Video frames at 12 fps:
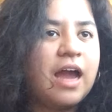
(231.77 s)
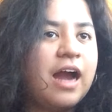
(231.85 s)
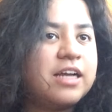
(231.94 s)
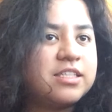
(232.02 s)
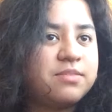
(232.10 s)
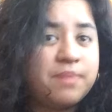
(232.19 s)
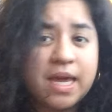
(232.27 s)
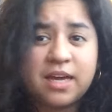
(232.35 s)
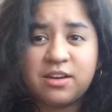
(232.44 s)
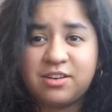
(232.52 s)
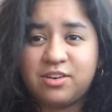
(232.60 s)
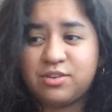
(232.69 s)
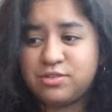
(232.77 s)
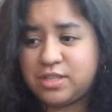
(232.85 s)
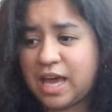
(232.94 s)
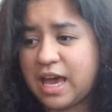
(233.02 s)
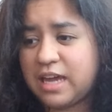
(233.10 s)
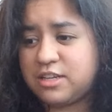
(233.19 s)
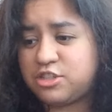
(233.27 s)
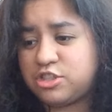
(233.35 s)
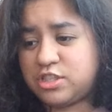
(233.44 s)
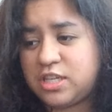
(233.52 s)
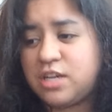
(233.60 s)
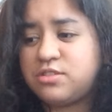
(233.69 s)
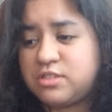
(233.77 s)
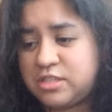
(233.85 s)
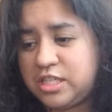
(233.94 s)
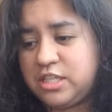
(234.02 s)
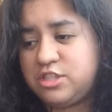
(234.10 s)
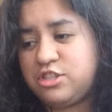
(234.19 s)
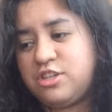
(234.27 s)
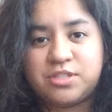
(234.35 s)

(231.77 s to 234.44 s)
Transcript: And Topanga goes and she tells the teacher,